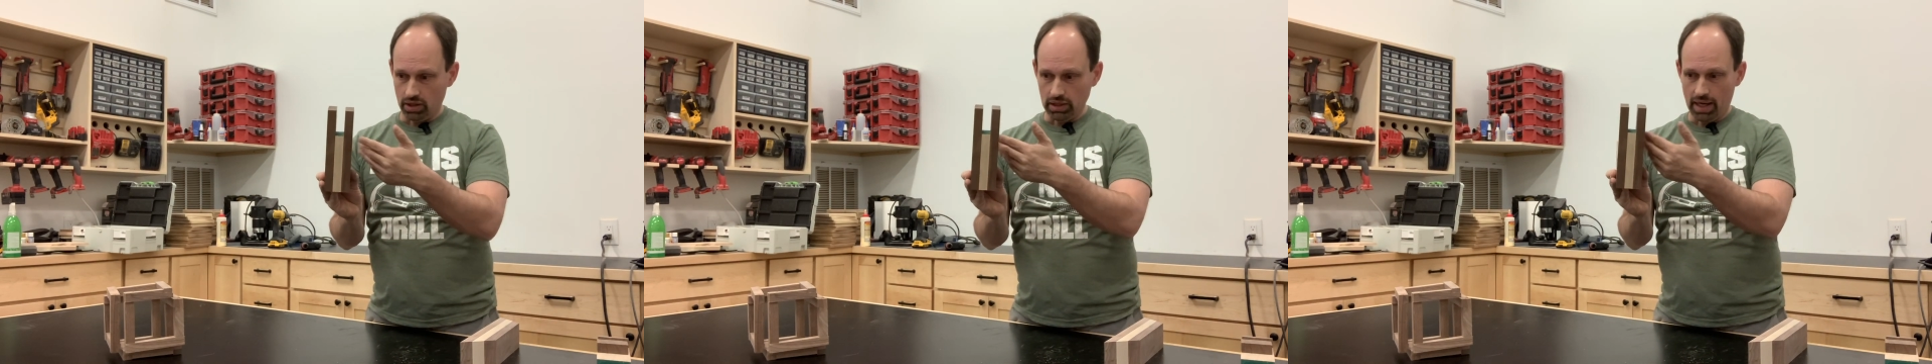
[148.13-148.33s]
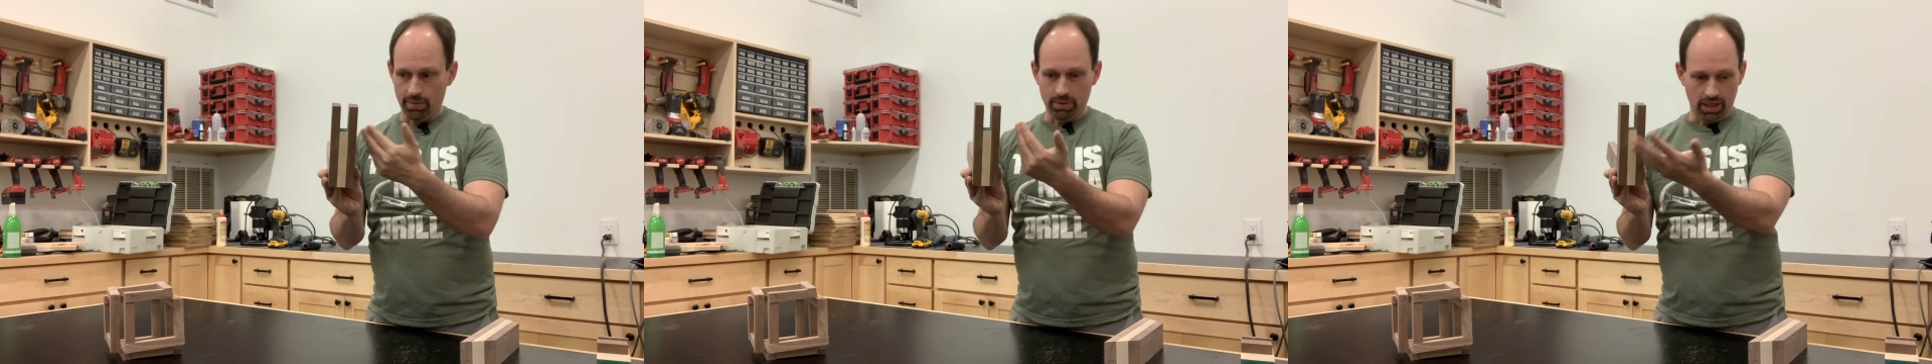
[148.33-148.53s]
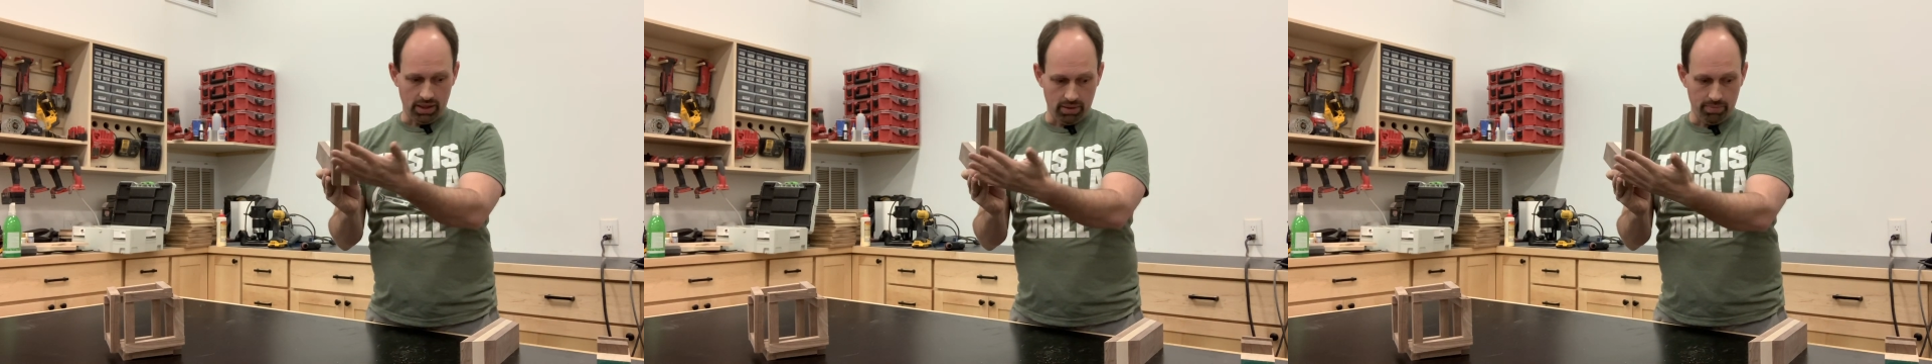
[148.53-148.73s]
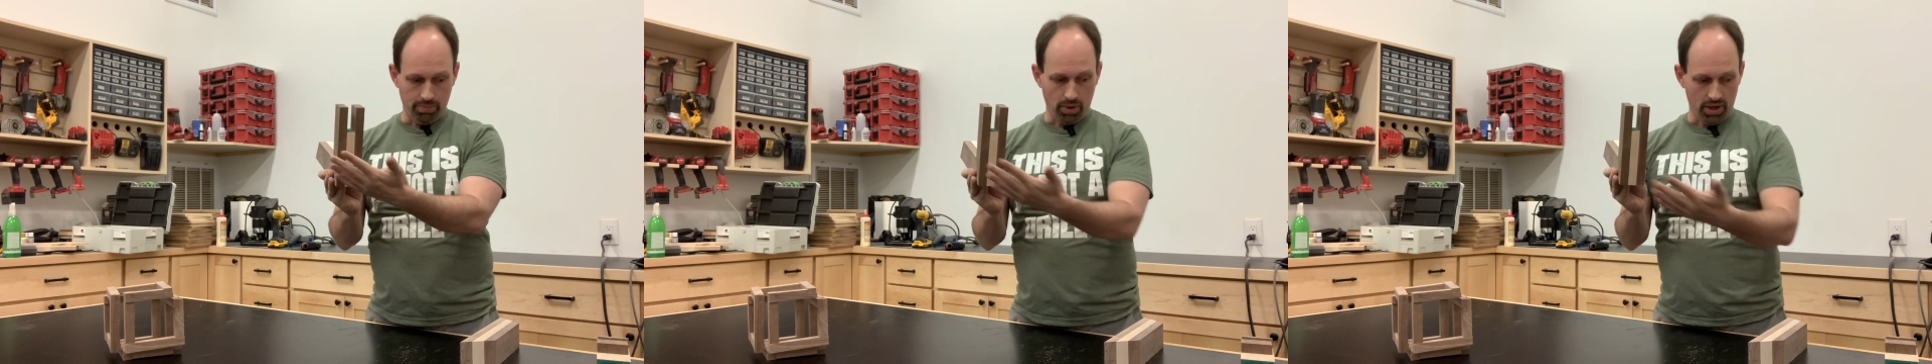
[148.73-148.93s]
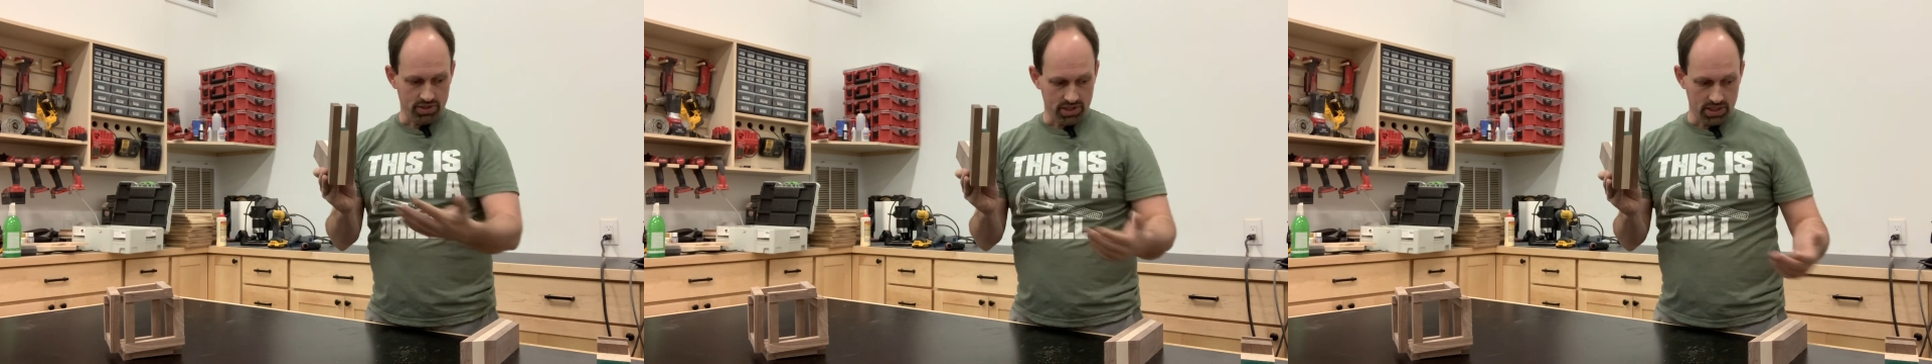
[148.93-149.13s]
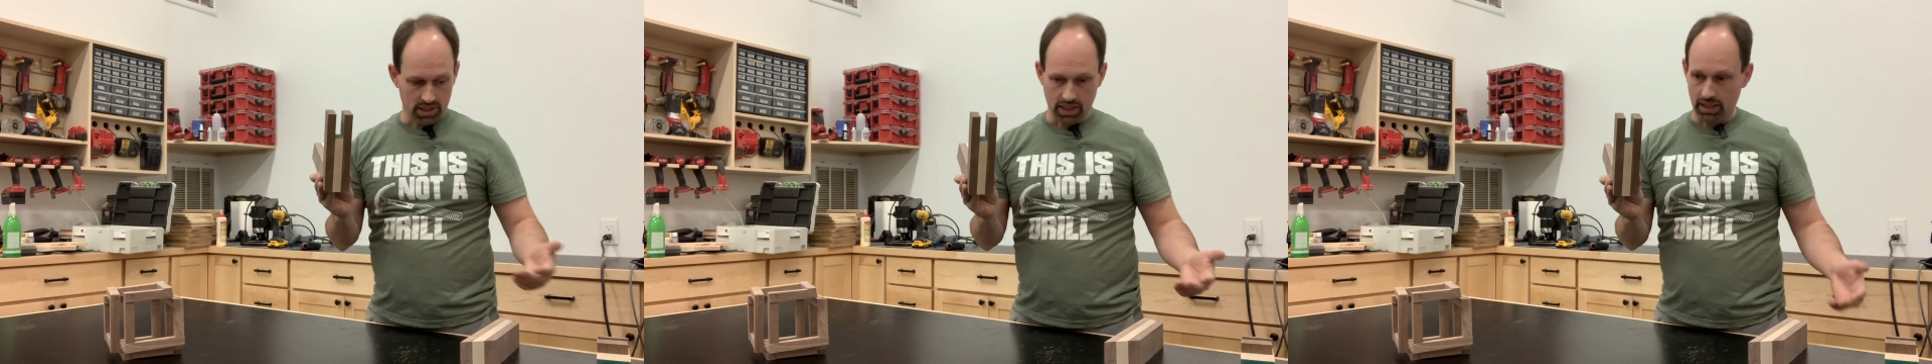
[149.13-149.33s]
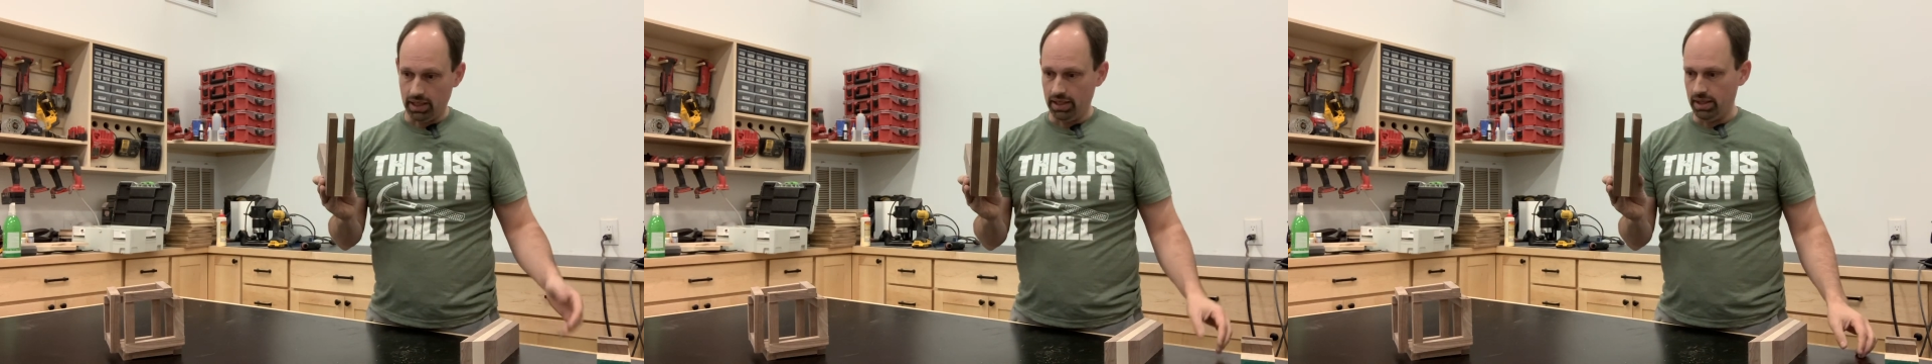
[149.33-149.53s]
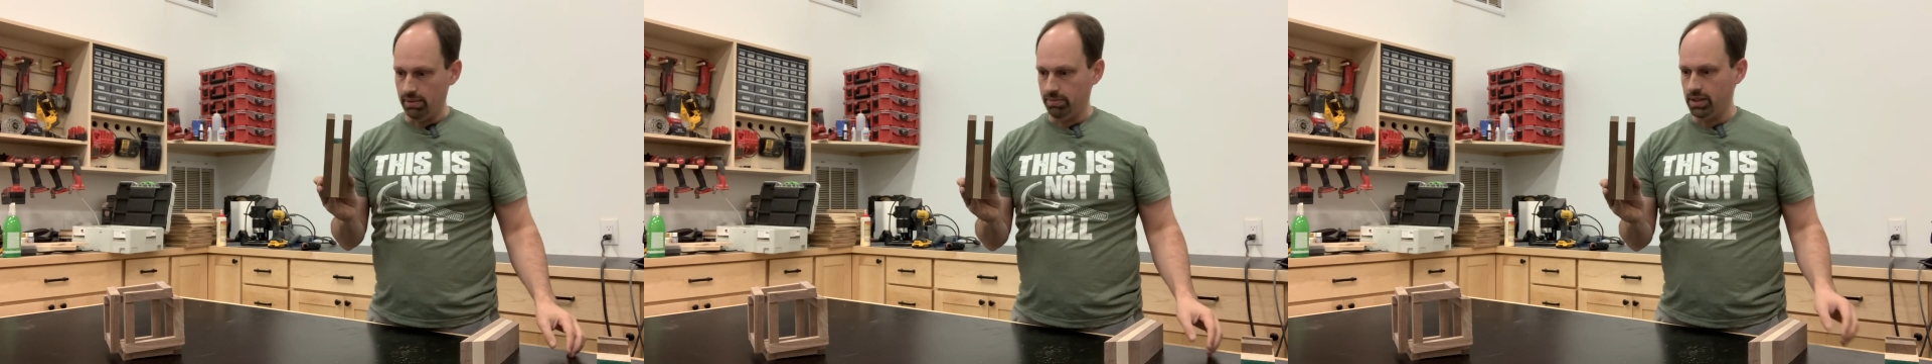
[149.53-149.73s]
a laminated process like I
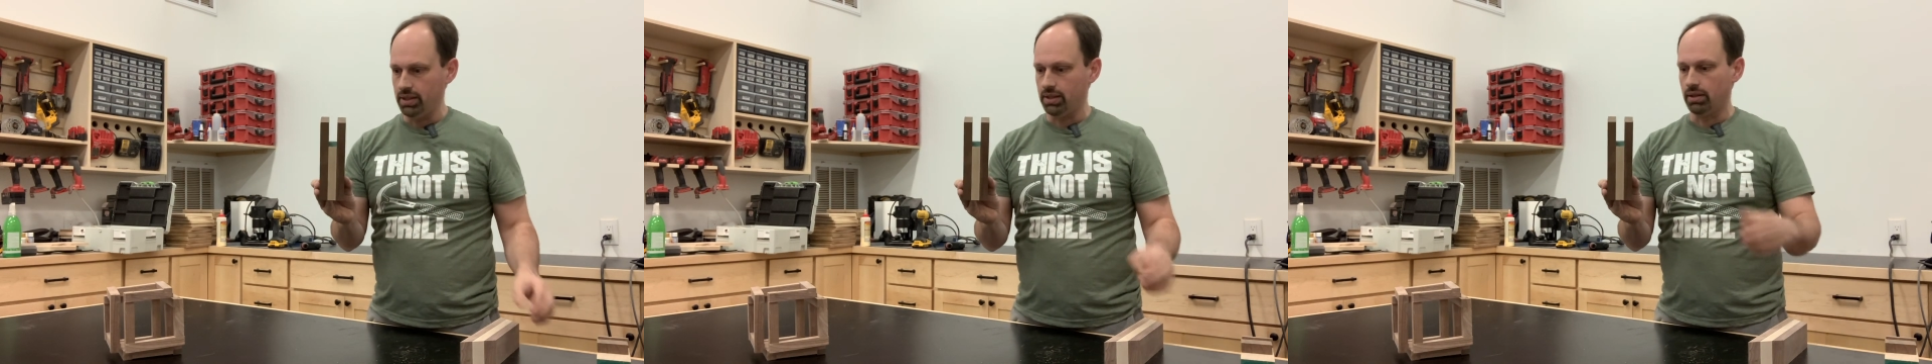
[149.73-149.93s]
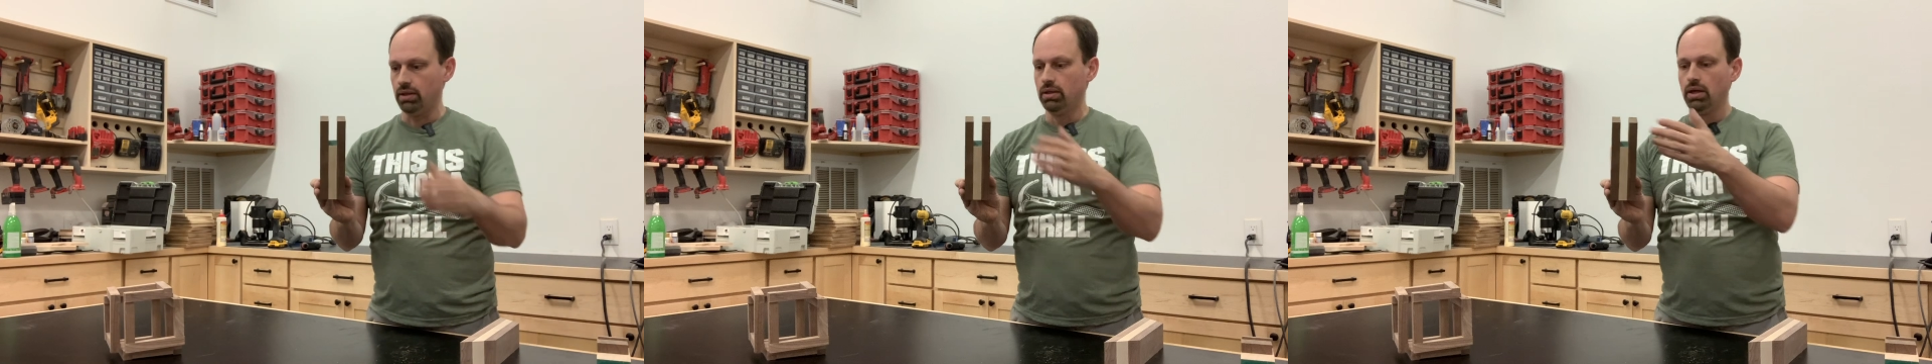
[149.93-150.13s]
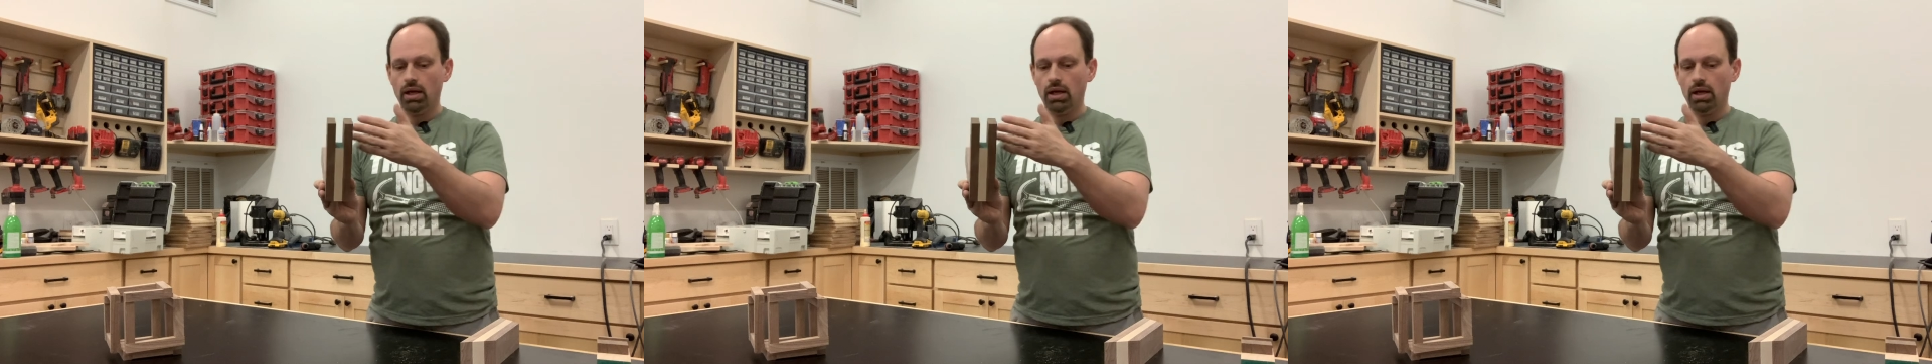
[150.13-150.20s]
am here,